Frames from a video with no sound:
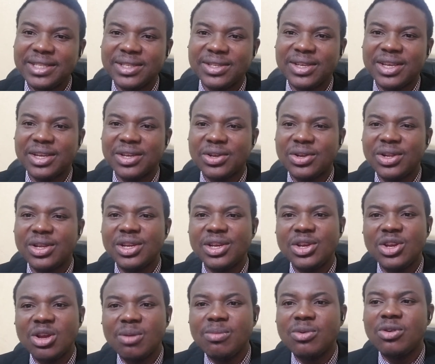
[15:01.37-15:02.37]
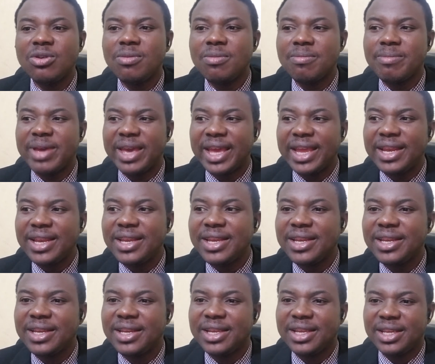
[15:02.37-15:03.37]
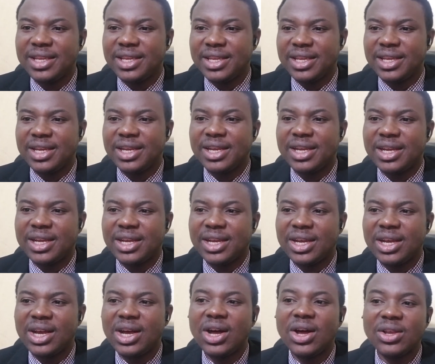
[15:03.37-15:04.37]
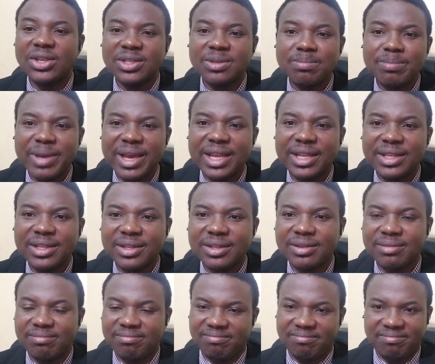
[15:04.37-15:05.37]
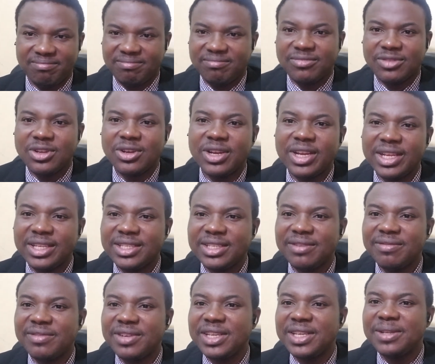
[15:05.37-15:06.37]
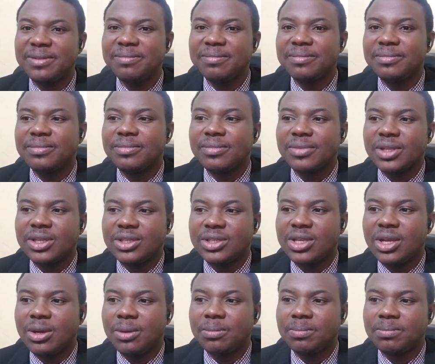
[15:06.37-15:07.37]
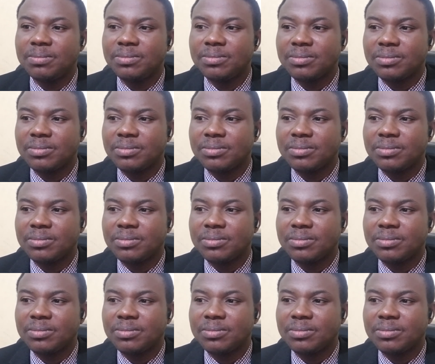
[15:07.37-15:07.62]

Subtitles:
you can call it nobleman, horsemen, collectively. So